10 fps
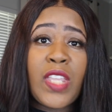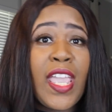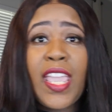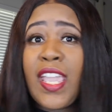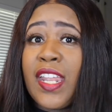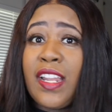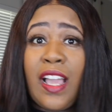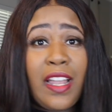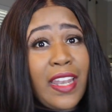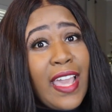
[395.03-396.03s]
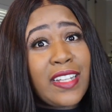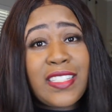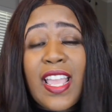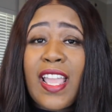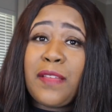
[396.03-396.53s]
And a lot
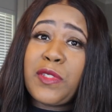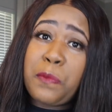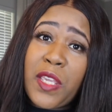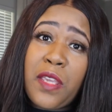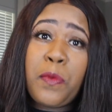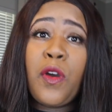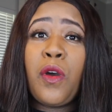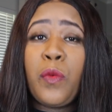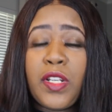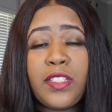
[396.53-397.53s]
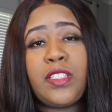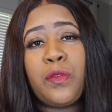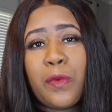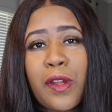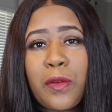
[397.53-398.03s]
of times people are willing to
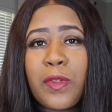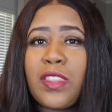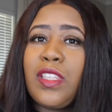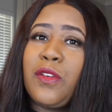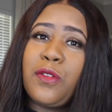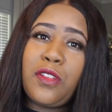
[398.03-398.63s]
work with you.